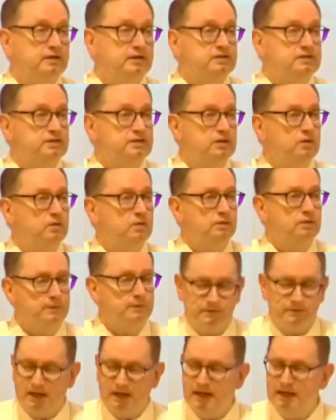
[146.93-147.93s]
So
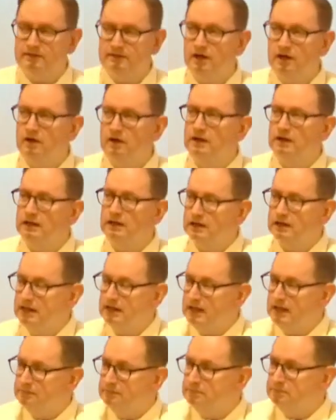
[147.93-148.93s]
I thought,
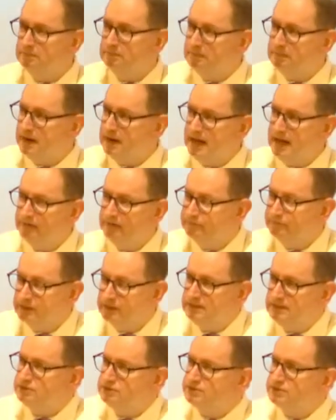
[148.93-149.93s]
uh, I
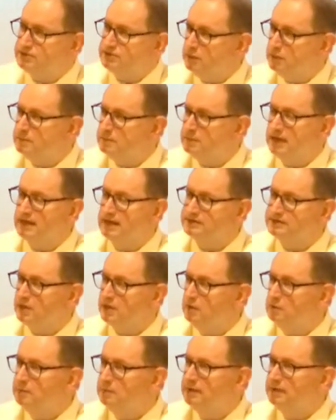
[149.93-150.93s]
forget the sermon I was
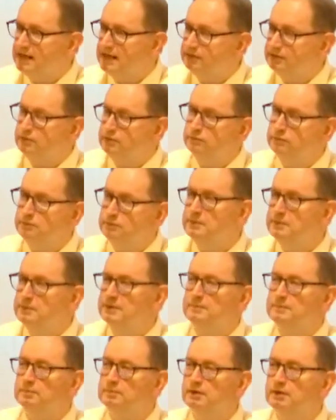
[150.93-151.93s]
on, but I do
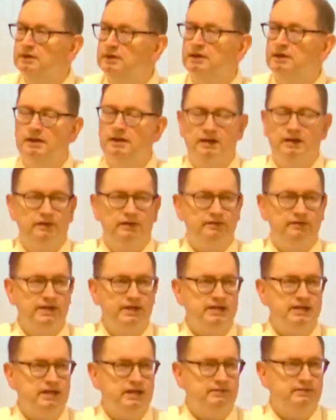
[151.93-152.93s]
remember
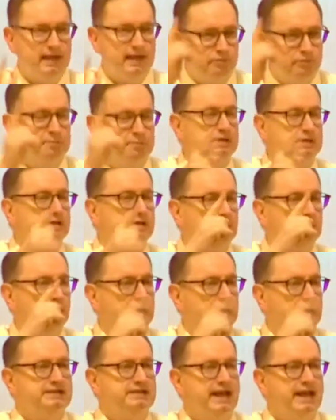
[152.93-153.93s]
thinking that would be a
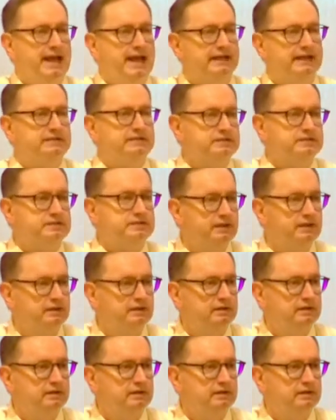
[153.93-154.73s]
great text.